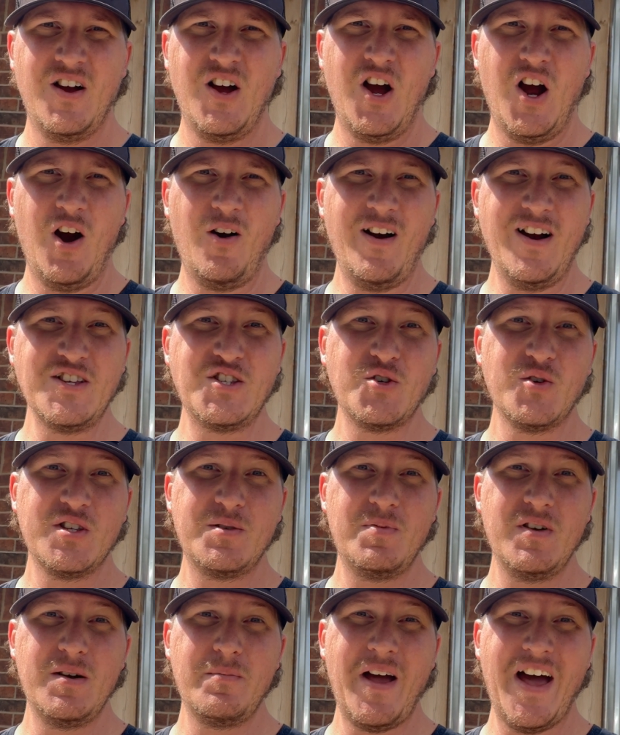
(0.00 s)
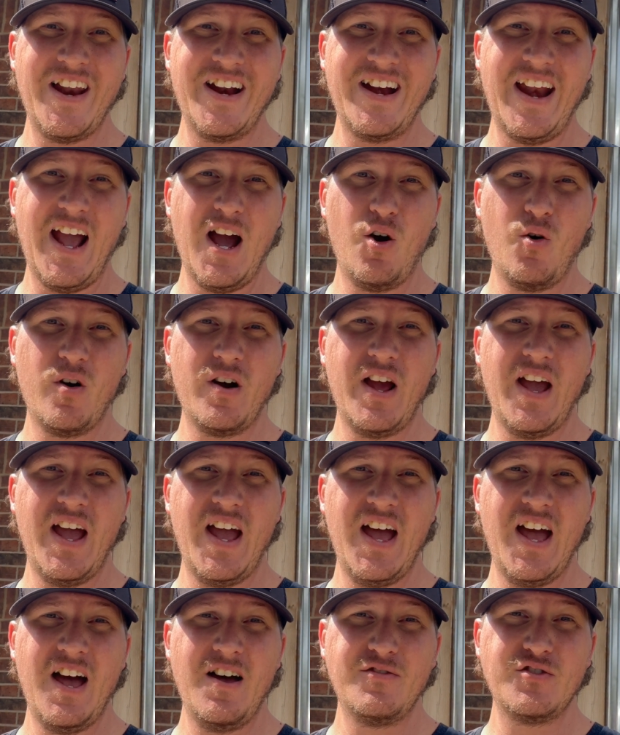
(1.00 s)
All right, so it's been about an hour and a
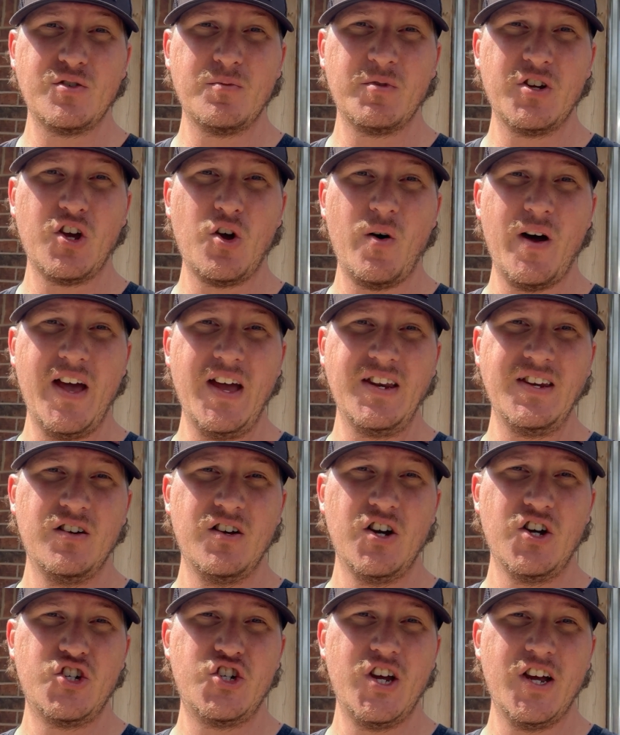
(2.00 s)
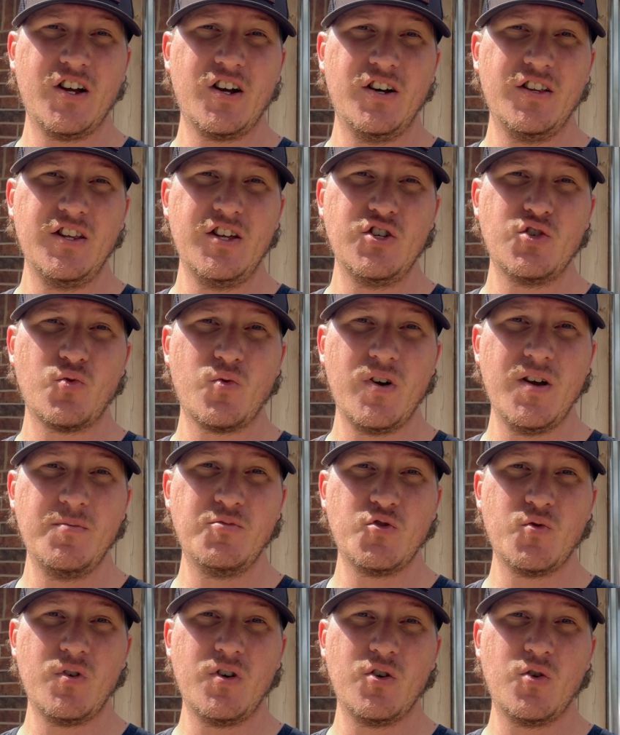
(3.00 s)
half, so I'm gonna go ahead and check on these
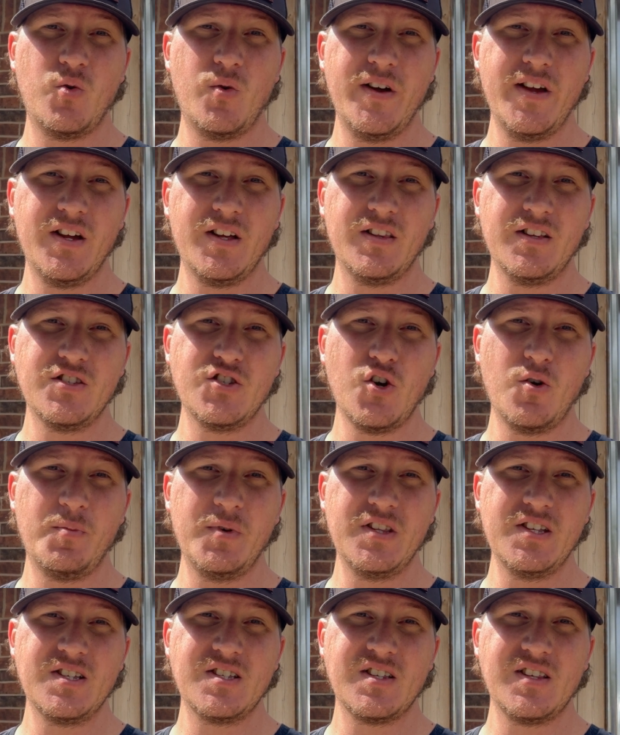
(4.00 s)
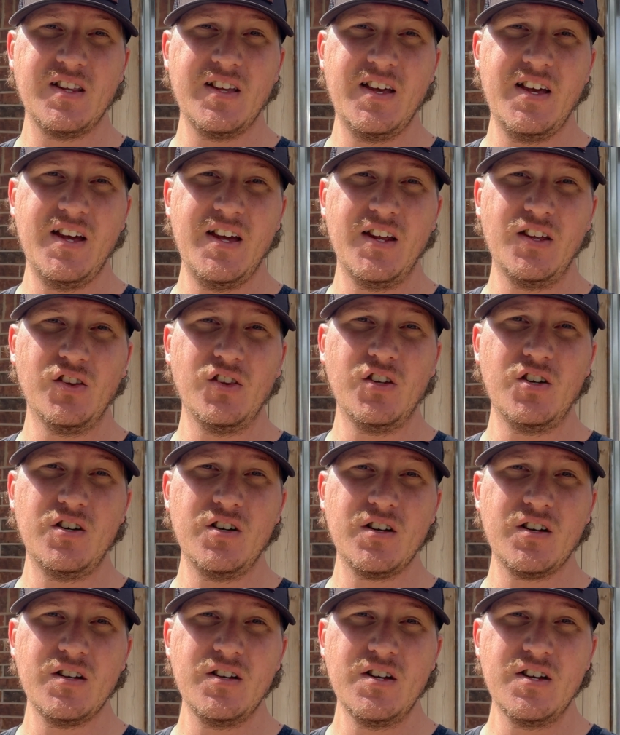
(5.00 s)
ribs real quick. Let's open this lid and
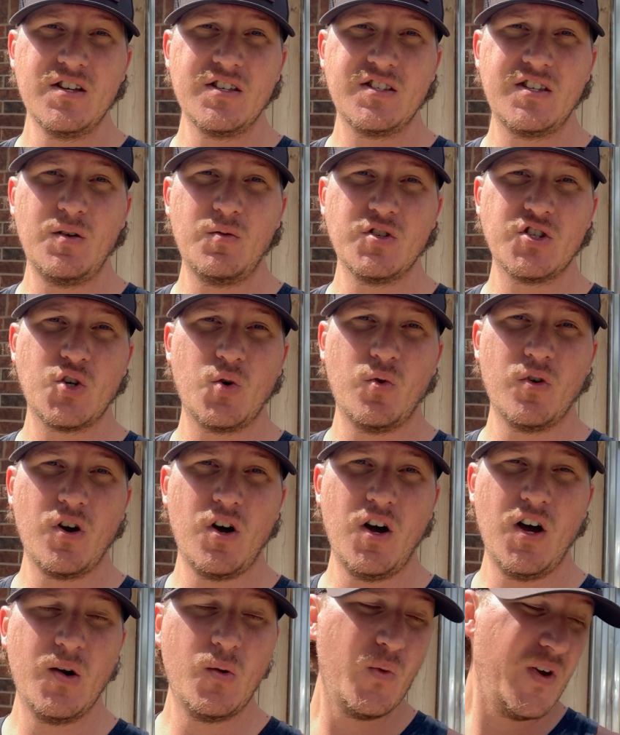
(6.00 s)
look, see what's going on.